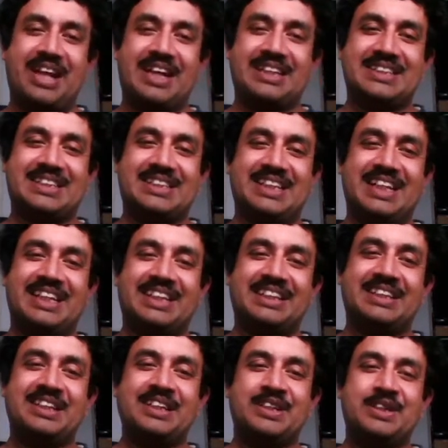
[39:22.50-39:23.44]
And
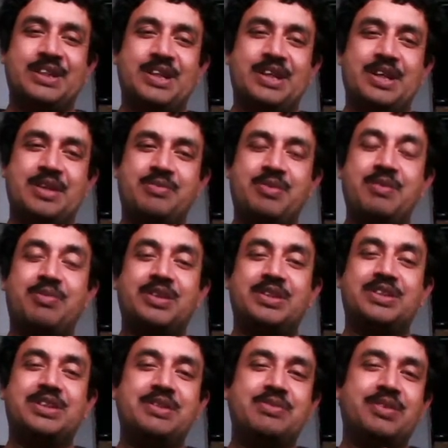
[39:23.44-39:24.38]
then
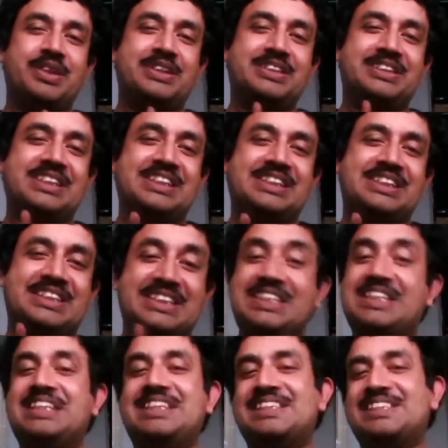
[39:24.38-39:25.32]

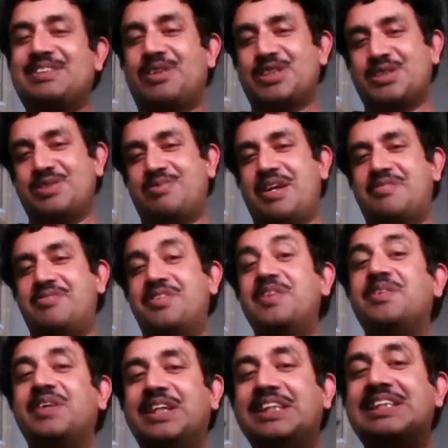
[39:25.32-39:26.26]
3.3g is also my
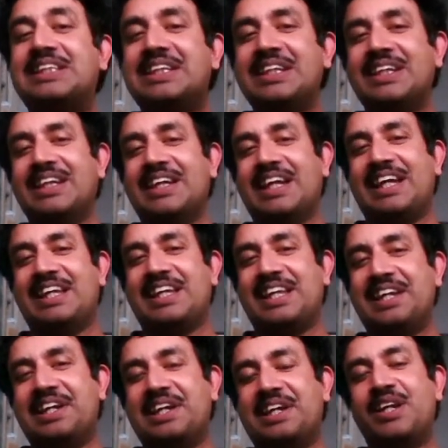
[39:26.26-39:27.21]
favorite.
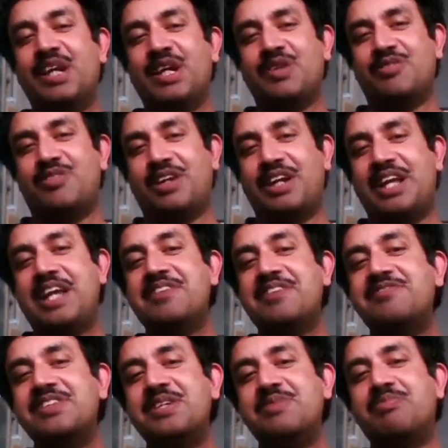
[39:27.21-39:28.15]
Here, for
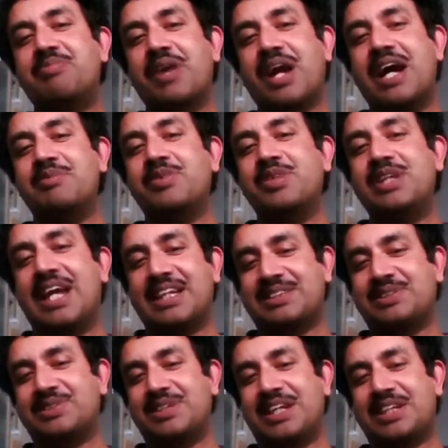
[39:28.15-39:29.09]
every prime we
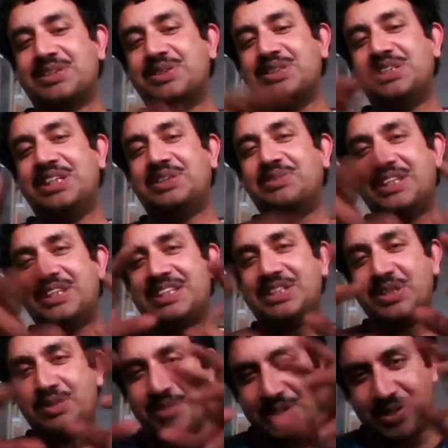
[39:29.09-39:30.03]
associate with the
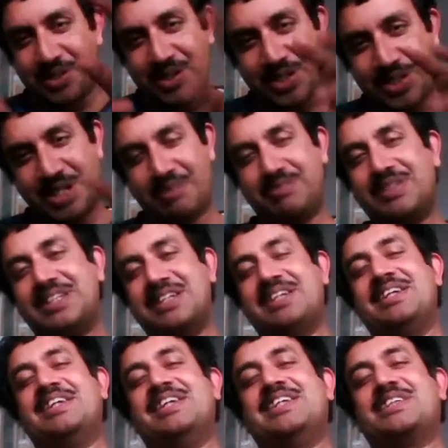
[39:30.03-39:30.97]
geometric shapes.
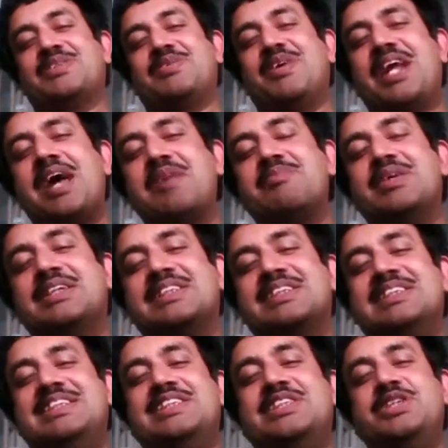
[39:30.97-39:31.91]
So what
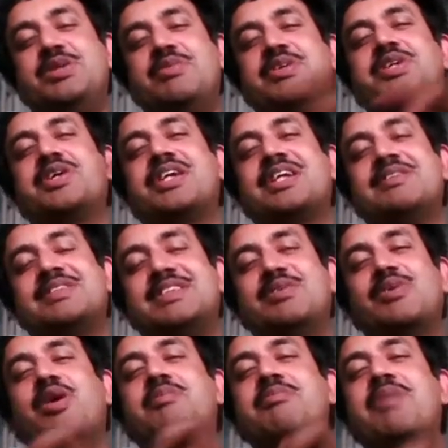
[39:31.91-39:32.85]
happens, these geometric shapes
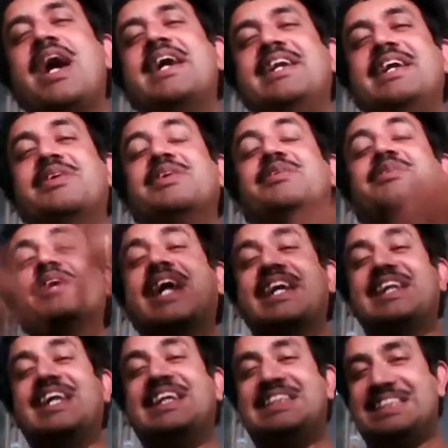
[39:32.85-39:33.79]
you combine and you
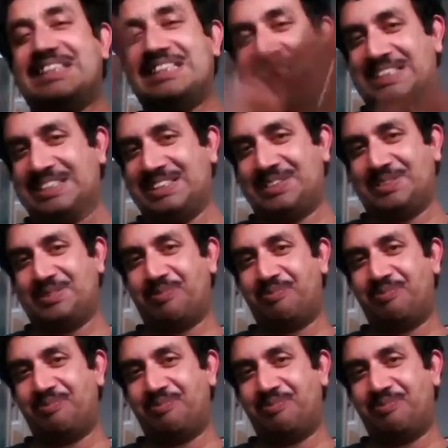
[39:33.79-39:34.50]
get the integers,